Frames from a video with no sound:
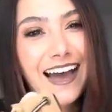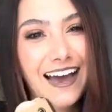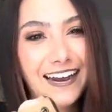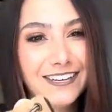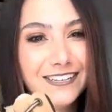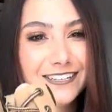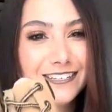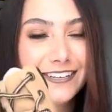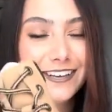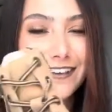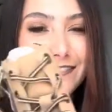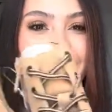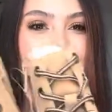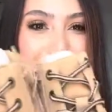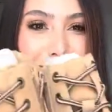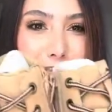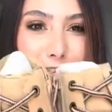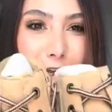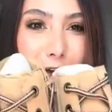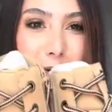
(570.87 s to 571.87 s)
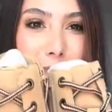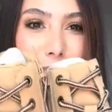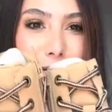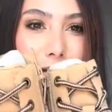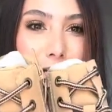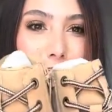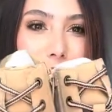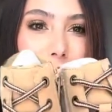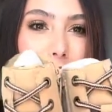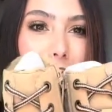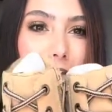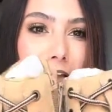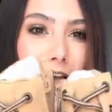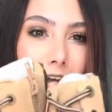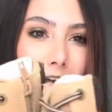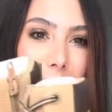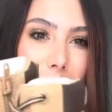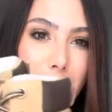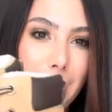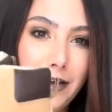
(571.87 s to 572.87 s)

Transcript: I just love these so much. Uh,